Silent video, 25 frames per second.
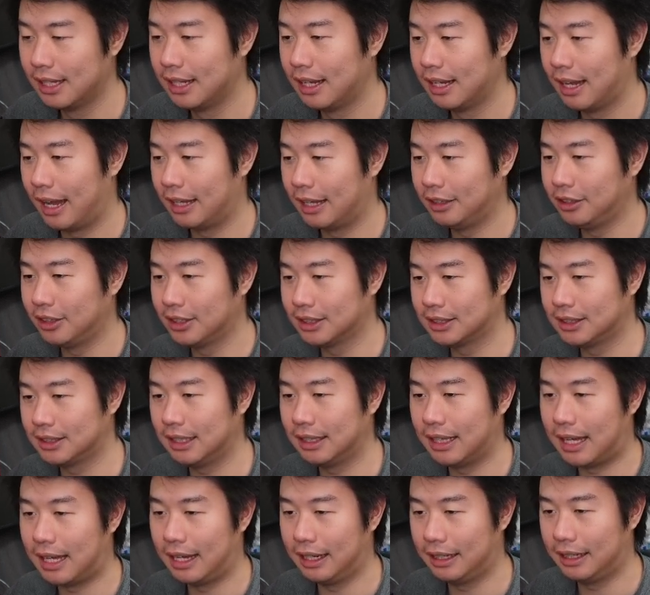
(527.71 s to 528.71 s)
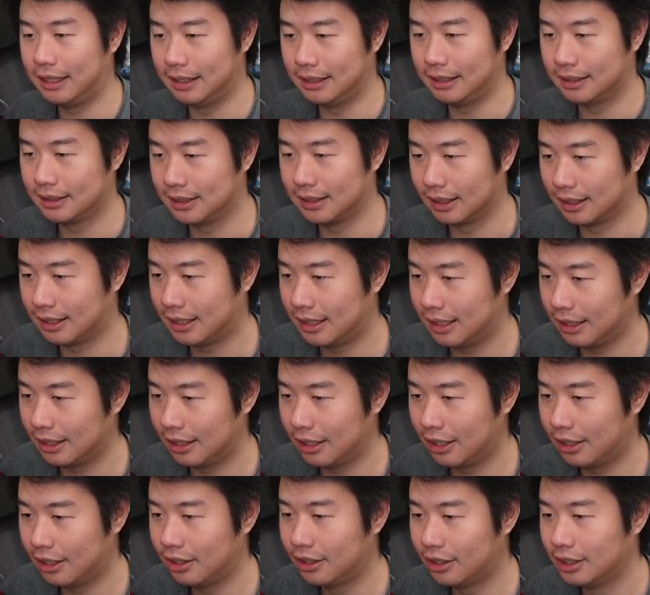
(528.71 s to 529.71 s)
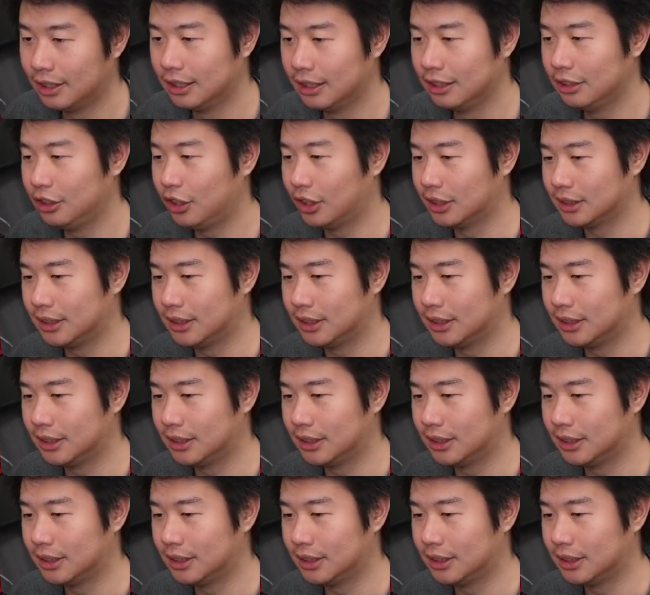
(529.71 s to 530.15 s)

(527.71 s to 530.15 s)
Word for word: And you can see that it is secure, you can see the